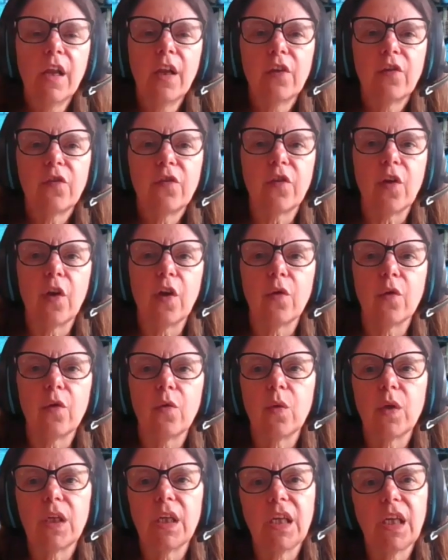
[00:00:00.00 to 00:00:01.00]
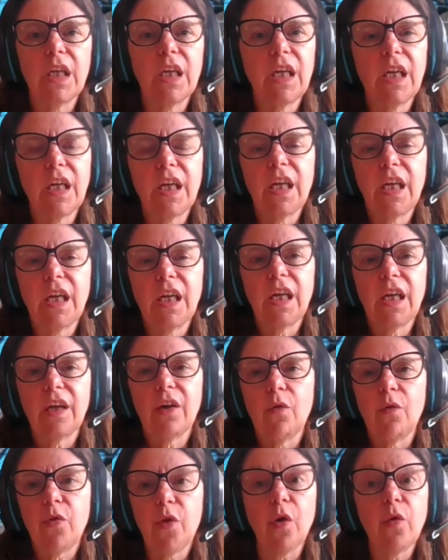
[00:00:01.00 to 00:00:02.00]
So
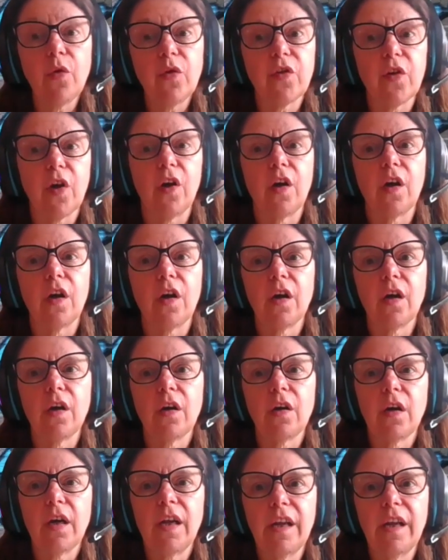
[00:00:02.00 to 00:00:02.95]
those are